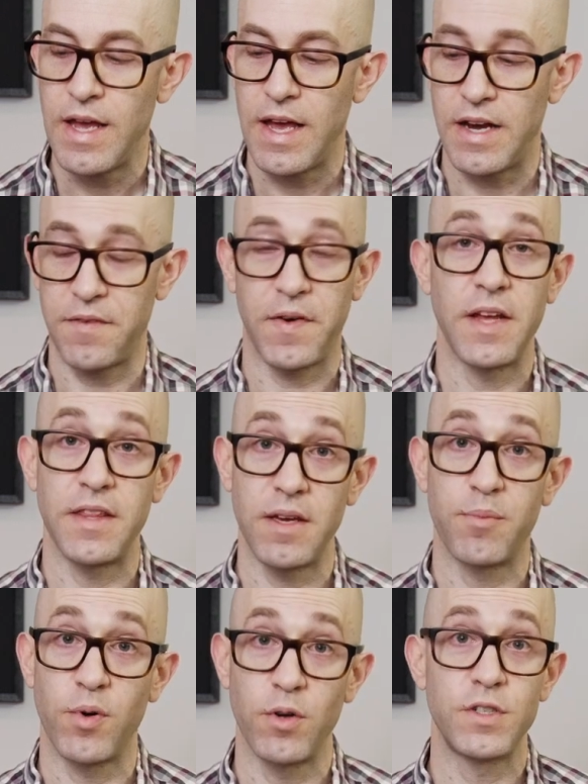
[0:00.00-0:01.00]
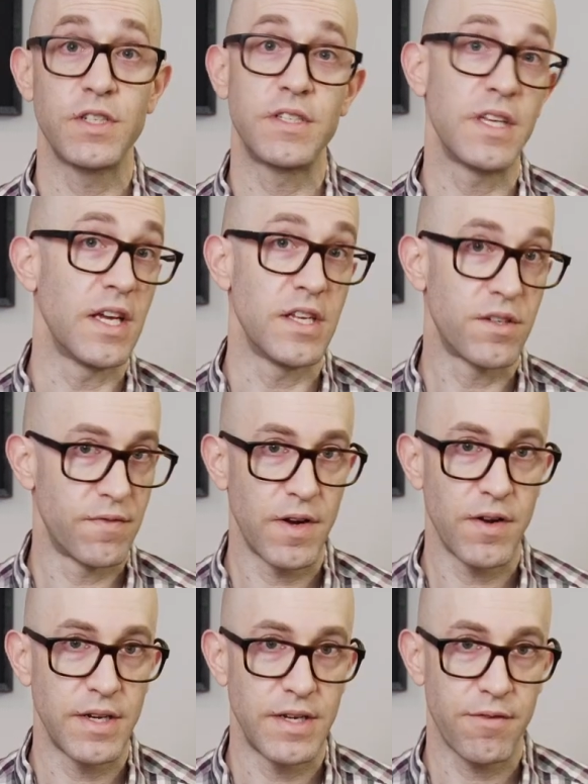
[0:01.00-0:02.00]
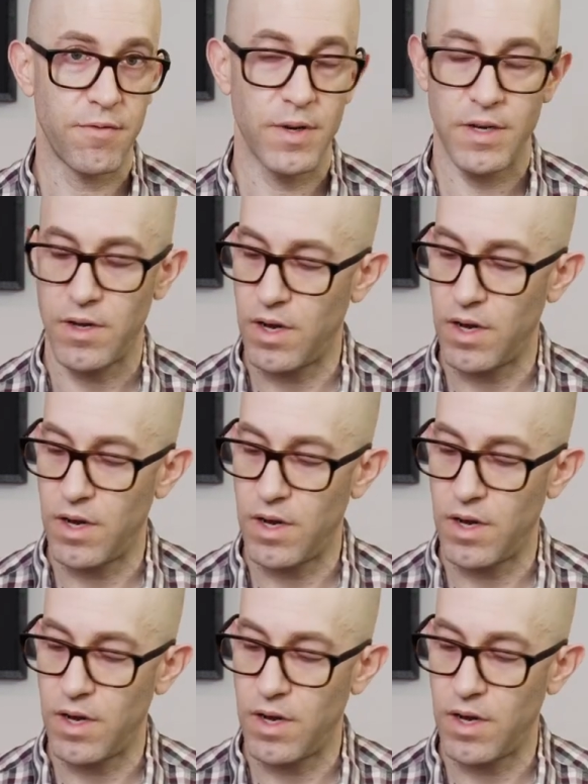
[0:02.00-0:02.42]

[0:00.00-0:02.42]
and I find the approaches to each very different.